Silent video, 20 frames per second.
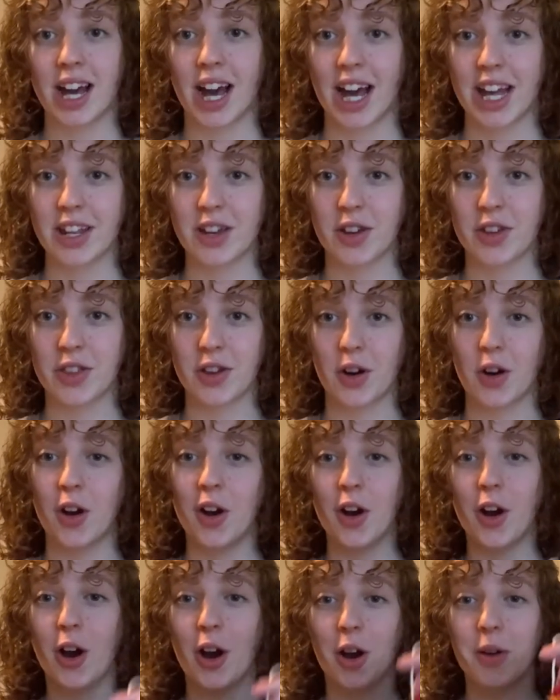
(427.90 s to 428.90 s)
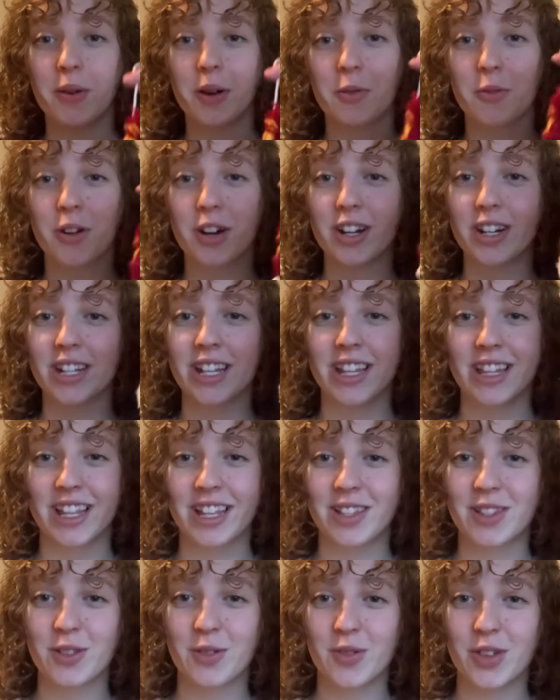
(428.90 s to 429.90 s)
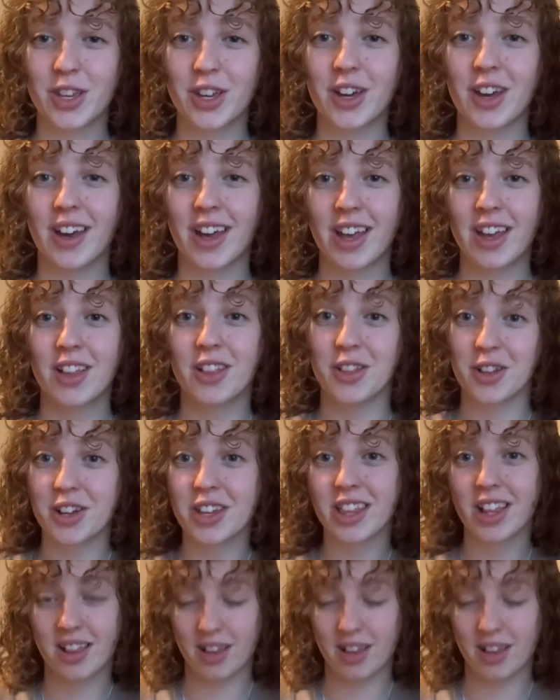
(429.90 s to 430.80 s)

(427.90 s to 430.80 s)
and I thought, oh my word, it's so cute. Look at the